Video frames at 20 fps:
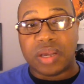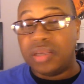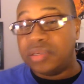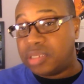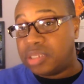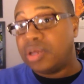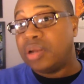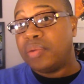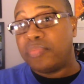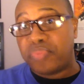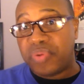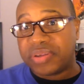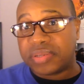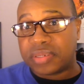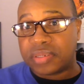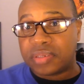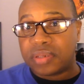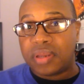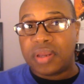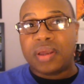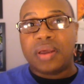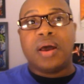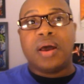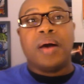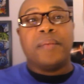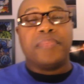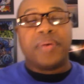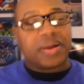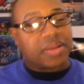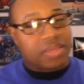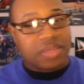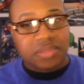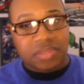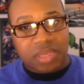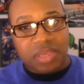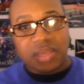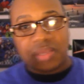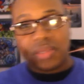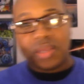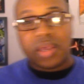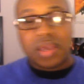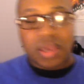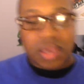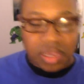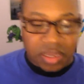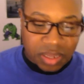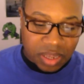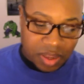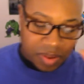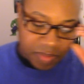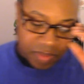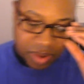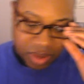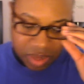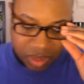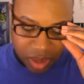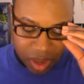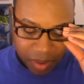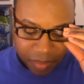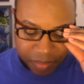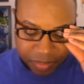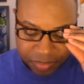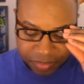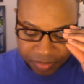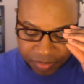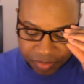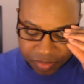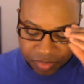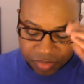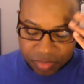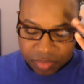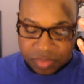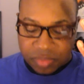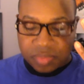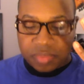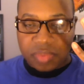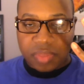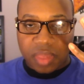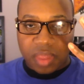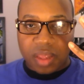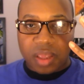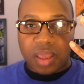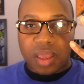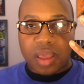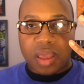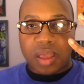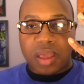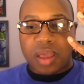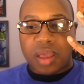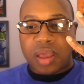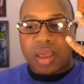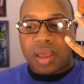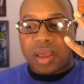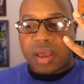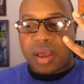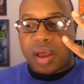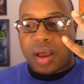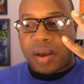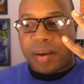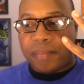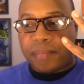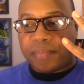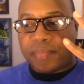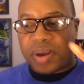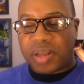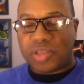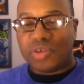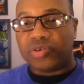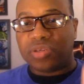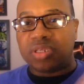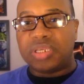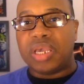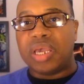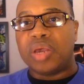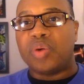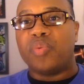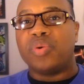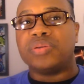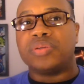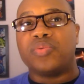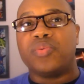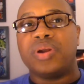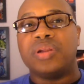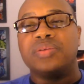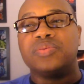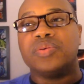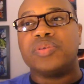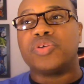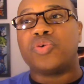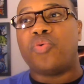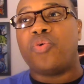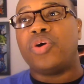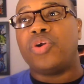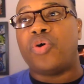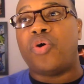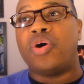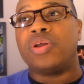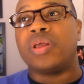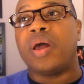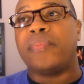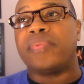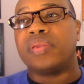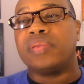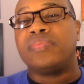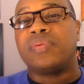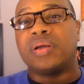He's still in prison, but But you're seeing what's going on to help them,